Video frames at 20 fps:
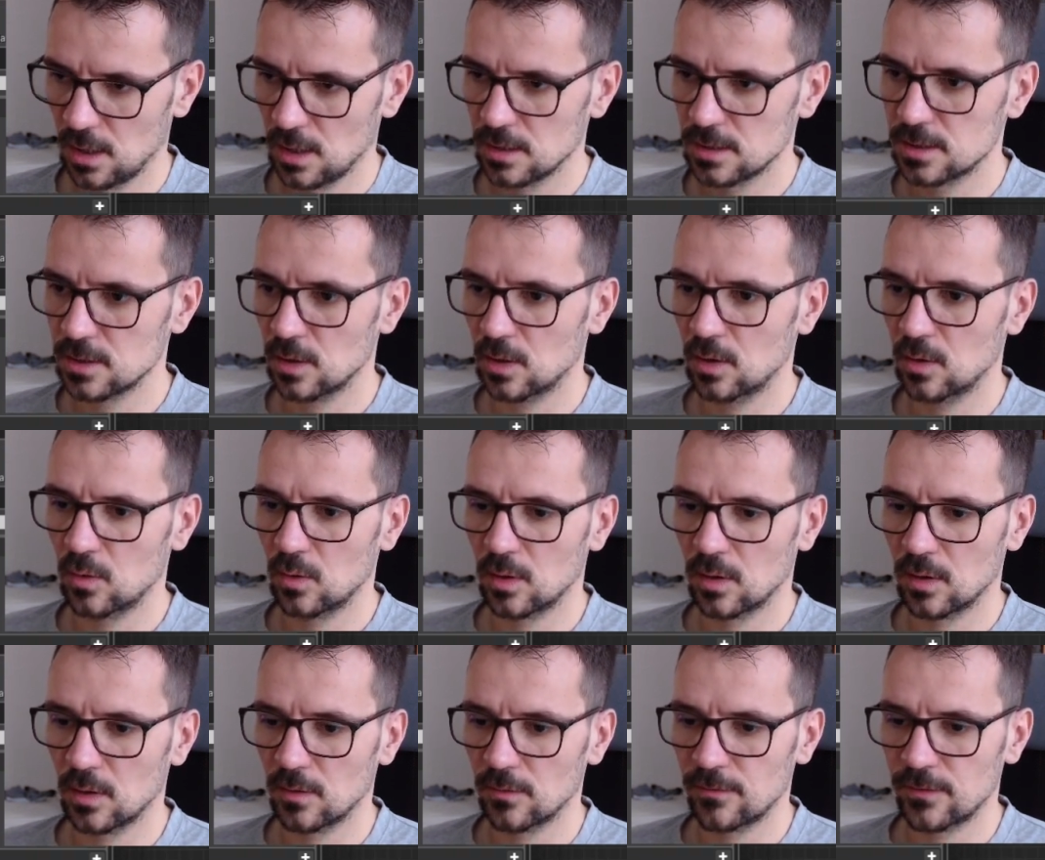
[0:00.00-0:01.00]
So
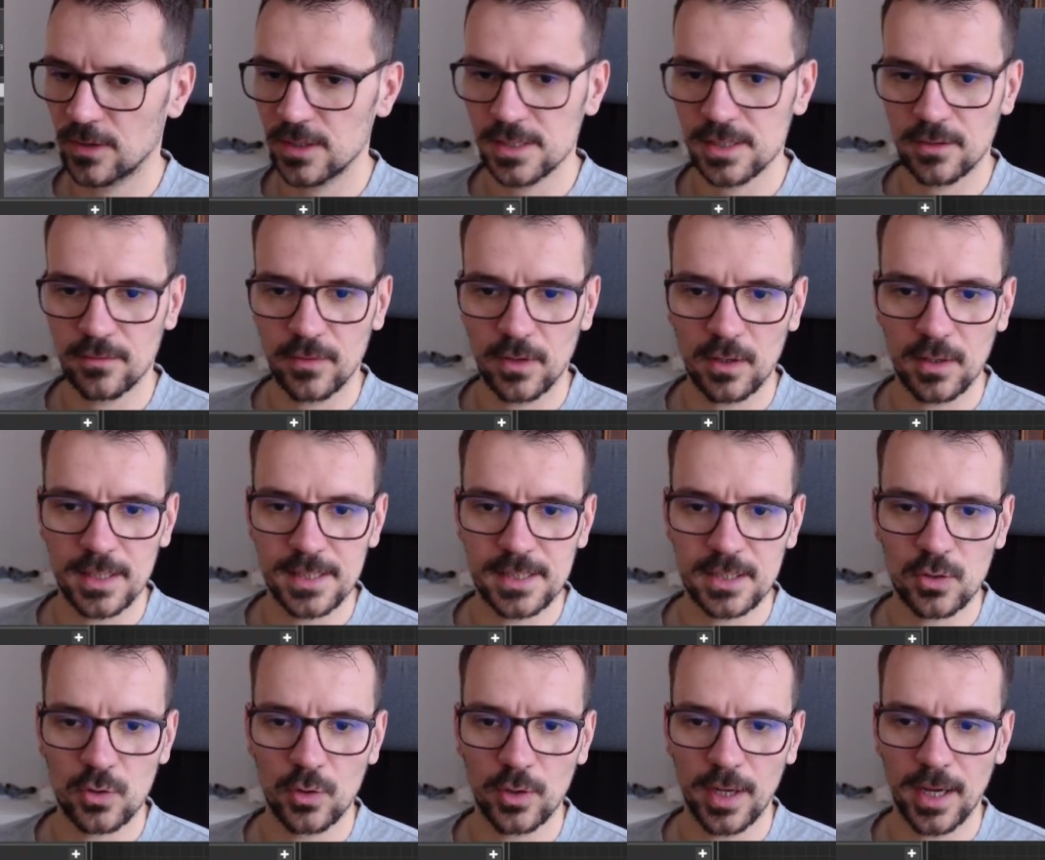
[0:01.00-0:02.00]
first of all, let's
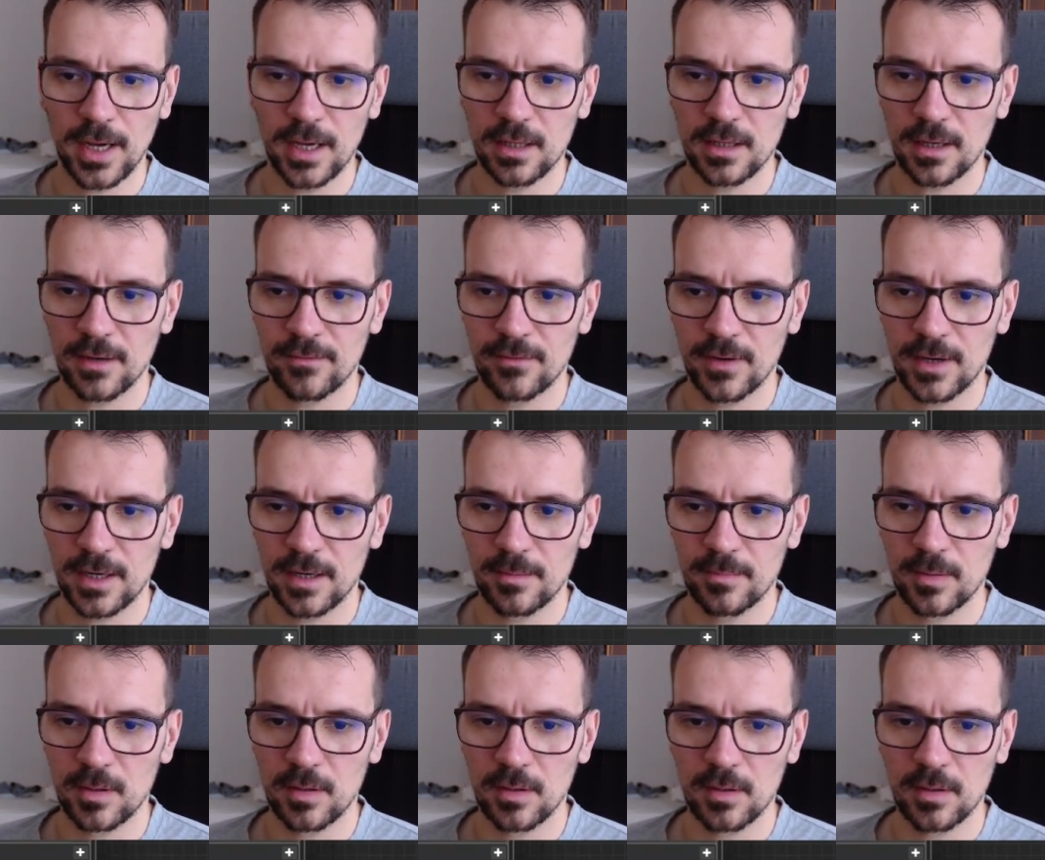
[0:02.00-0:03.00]
create a
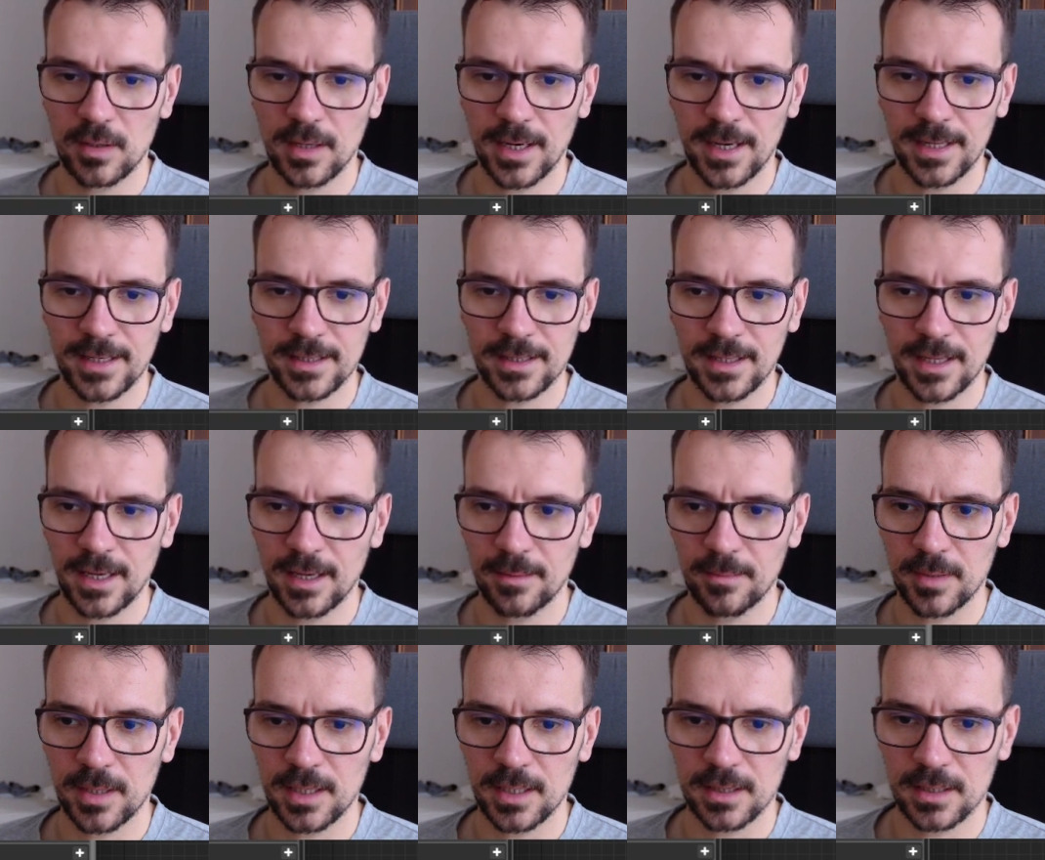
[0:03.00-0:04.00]
variable and name
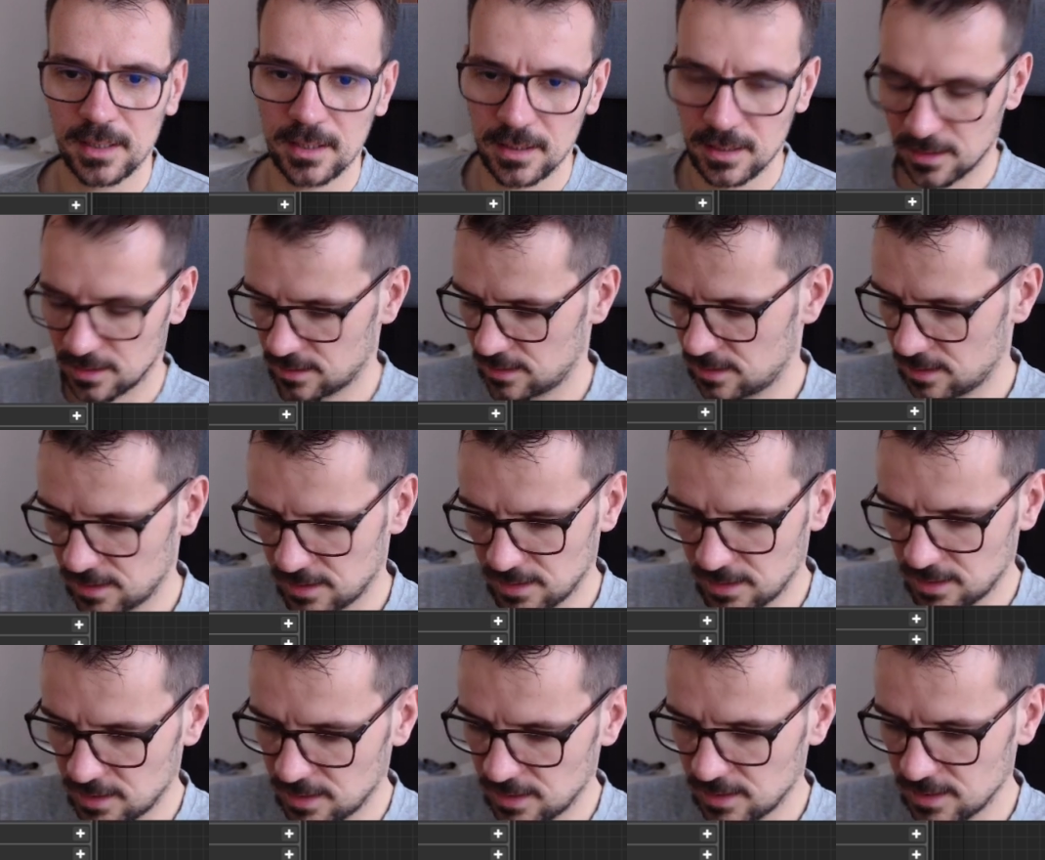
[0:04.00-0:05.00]
it
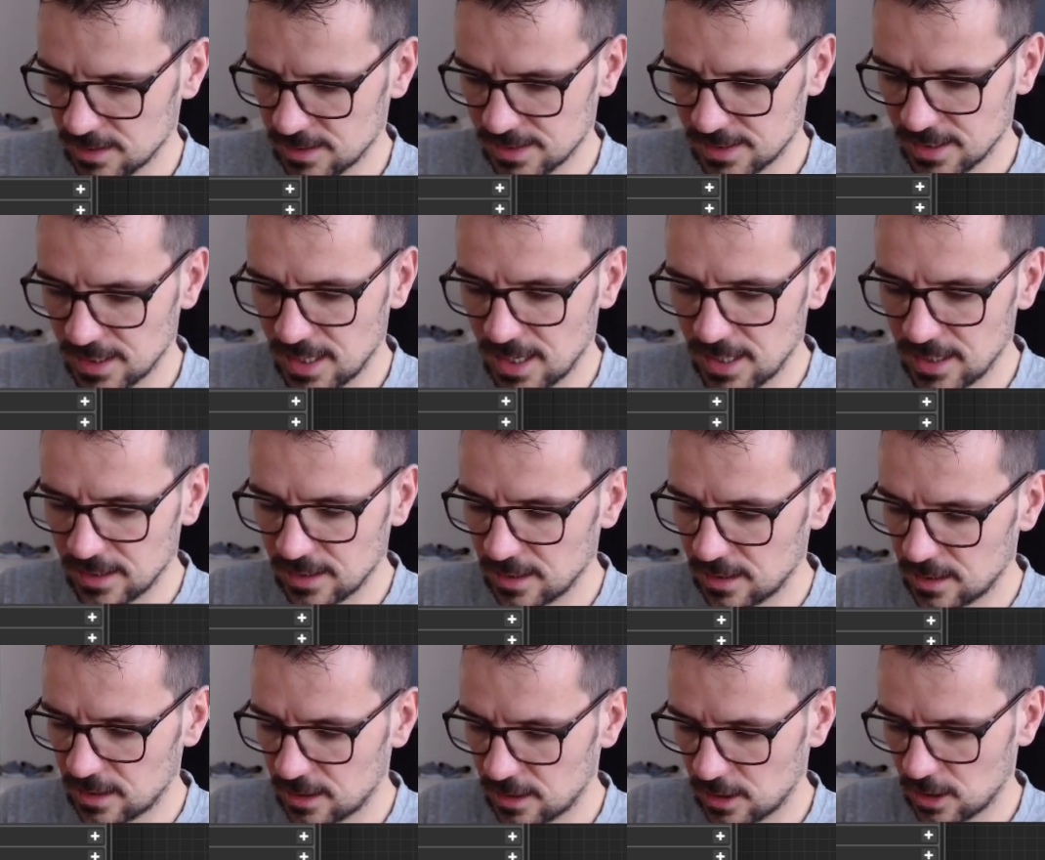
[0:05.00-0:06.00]

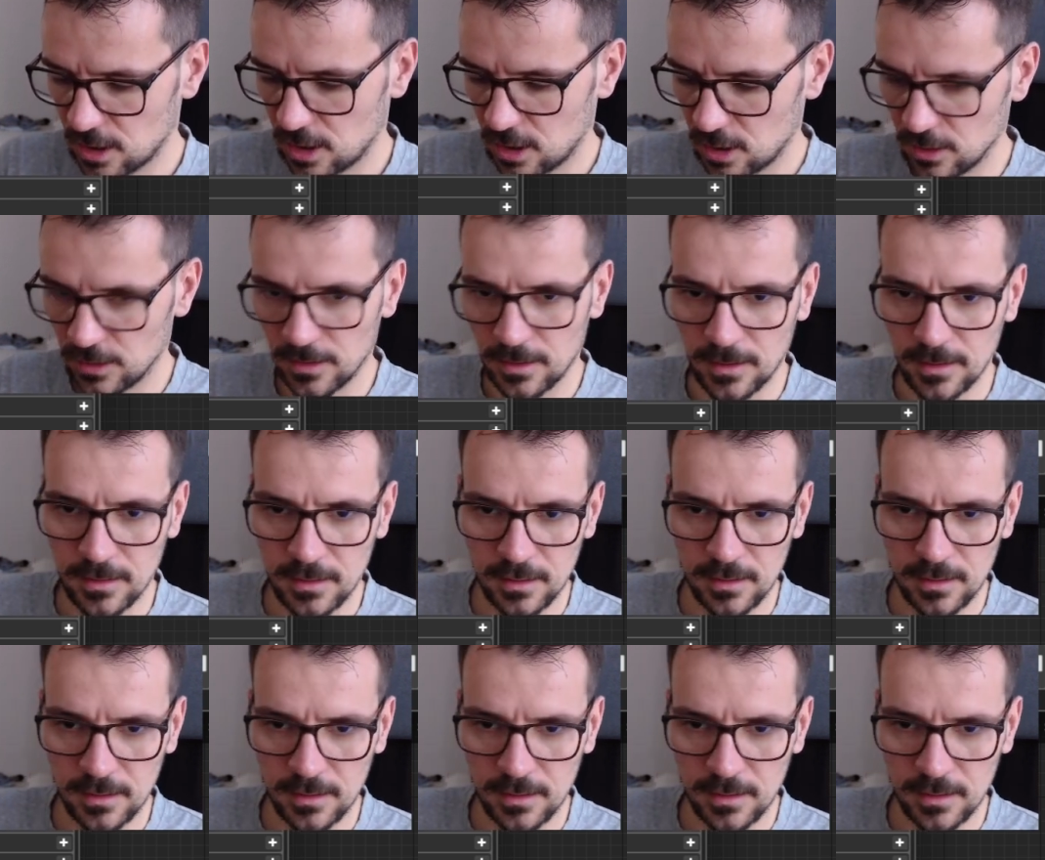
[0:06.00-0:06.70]
slider on.